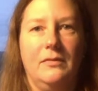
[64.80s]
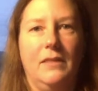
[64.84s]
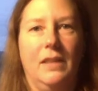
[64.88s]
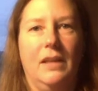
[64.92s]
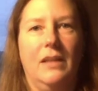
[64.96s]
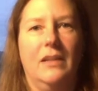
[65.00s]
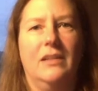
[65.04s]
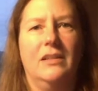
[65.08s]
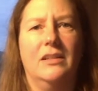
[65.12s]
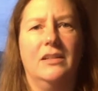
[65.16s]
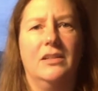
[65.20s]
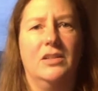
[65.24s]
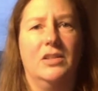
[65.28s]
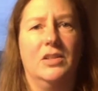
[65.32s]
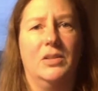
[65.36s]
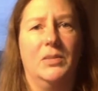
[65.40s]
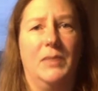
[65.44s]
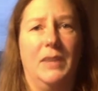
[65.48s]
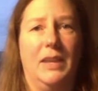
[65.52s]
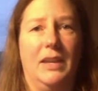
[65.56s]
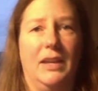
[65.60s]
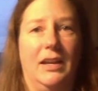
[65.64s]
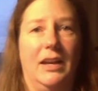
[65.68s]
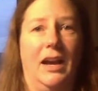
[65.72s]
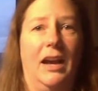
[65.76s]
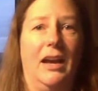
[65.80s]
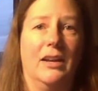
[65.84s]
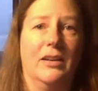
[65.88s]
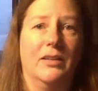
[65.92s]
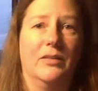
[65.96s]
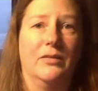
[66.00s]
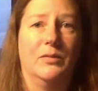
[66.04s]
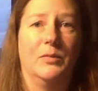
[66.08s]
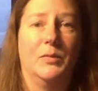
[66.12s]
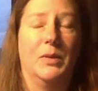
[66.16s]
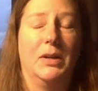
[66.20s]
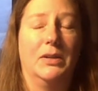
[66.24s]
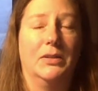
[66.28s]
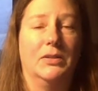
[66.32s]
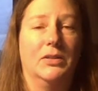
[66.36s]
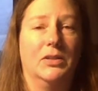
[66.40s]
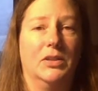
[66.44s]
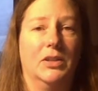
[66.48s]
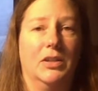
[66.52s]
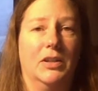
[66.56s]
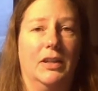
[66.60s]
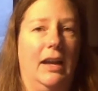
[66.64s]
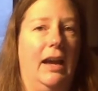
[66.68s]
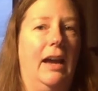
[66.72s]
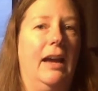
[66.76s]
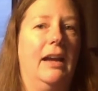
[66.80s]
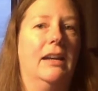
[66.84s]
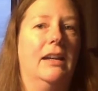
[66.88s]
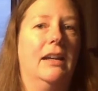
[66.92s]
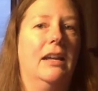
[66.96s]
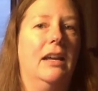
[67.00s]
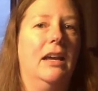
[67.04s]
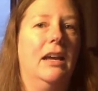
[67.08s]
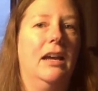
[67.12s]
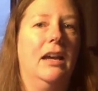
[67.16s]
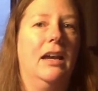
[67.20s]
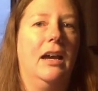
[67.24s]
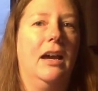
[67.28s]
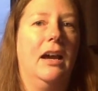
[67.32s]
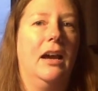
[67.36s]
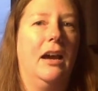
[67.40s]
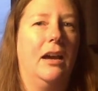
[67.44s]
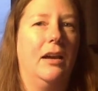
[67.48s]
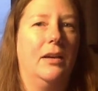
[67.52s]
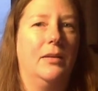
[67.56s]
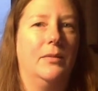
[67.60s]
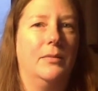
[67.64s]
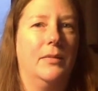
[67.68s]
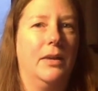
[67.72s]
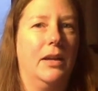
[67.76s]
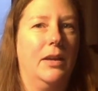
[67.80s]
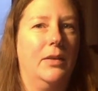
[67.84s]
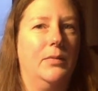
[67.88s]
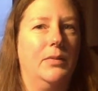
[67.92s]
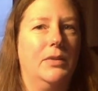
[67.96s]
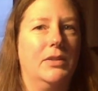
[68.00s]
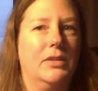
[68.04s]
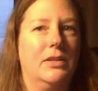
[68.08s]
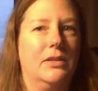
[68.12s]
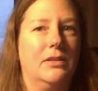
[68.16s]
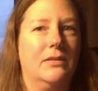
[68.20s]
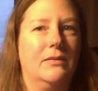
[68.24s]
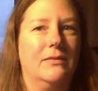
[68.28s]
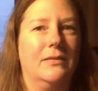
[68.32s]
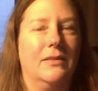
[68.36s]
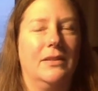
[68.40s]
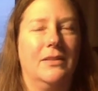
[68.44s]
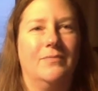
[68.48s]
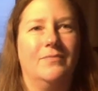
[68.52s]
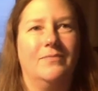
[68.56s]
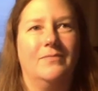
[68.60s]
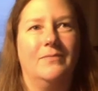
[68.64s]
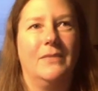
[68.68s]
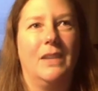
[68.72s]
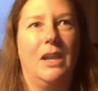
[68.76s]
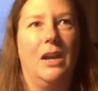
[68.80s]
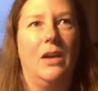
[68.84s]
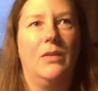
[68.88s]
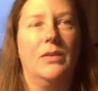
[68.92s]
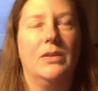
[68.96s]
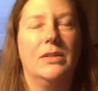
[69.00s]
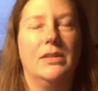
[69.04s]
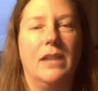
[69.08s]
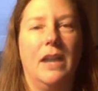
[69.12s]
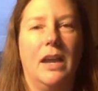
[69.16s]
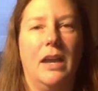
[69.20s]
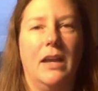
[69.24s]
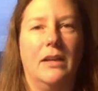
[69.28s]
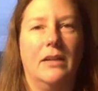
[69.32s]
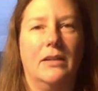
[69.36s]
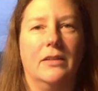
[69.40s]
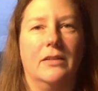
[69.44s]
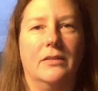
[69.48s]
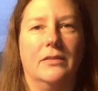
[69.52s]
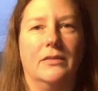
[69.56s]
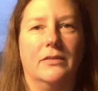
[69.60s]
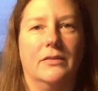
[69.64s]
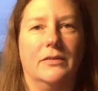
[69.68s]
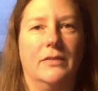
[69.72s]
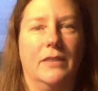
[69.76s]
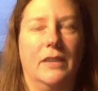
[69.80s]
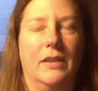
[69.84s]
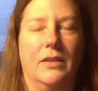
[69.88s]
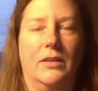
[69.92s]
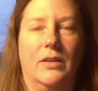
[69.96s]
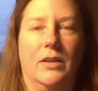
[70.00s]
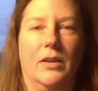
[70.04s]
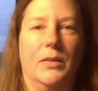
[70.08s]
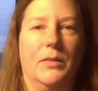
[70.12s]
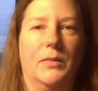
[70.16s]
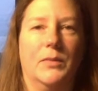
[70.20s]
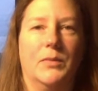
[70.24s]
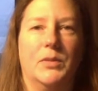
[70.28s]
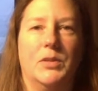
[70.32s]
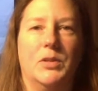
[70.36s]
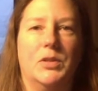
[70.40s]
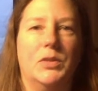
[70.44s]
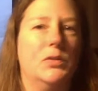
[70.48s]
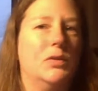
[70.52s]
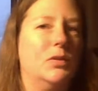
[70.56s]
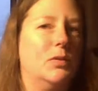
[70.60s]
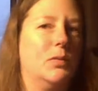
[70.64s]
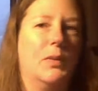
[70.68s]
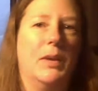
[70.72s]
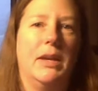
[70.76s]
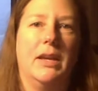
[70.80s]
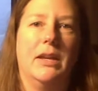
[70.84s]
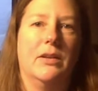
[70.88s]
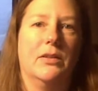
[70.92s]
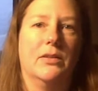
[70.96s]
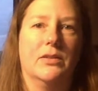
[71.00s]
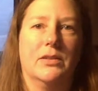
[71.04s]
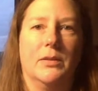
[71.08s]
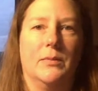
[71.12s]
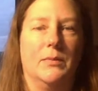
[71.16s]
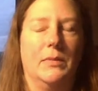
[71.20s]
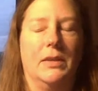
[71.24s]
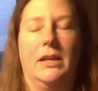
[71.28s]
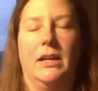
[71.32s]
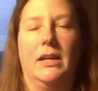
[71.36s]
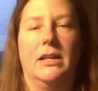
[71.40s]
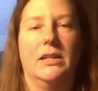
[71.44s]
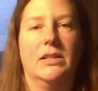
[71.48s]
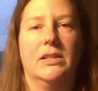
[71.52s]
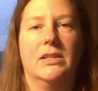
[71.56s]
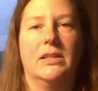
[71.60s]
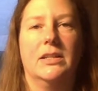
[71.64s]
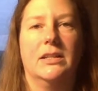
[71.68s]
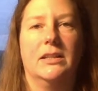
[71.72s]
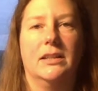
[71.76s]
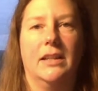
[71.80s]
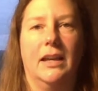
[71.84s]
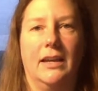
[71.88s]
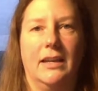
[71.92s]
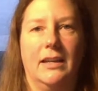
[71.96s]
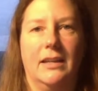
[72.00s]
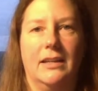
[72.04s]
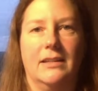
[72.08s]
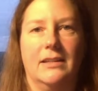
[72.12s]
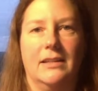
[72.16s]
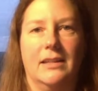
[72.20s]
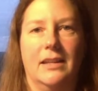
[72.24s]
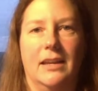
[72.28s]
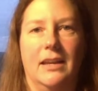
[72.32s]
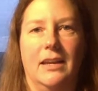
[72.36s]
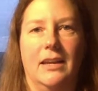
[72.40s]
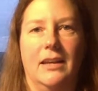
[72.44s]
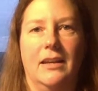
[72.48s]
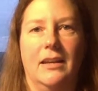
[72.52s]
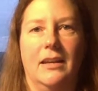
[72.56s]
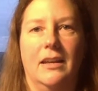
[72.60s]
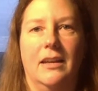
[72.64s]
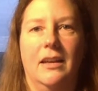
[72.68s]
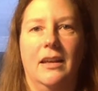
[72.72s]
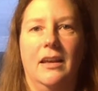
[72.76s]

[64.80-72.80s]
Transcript: in addition to being kind of weird to look at, um, it was always kind of, I don't know, it was too sweet or something. I just didn't like it as a kid.